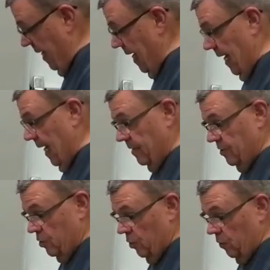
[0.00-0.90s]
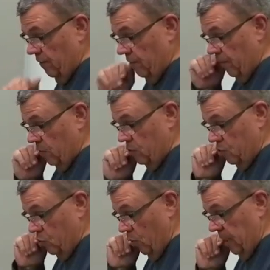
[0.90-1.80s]
get into verse
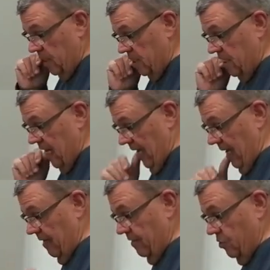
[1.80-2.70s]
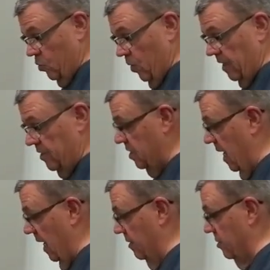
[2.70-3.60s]
26,
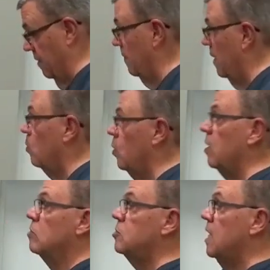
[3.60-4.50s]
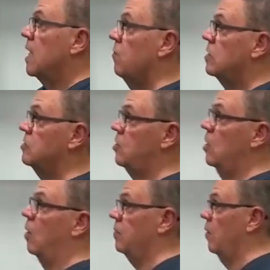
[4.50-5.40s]
26 we're going to see a
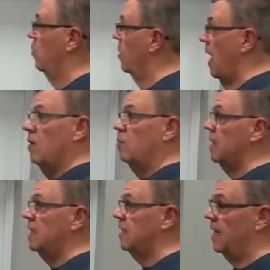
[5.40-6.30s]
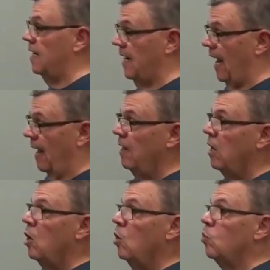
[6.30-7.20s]
result. And we're not going to get there tonight.
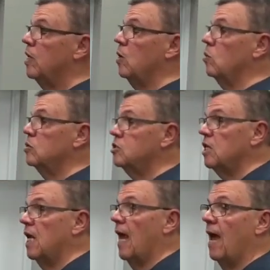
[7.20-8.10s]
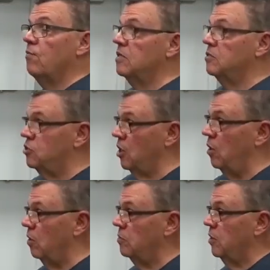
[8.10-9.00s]
We're going to see a
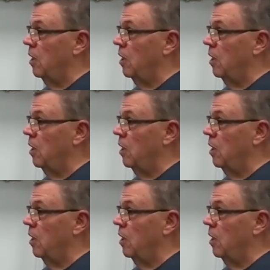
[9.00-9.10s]
result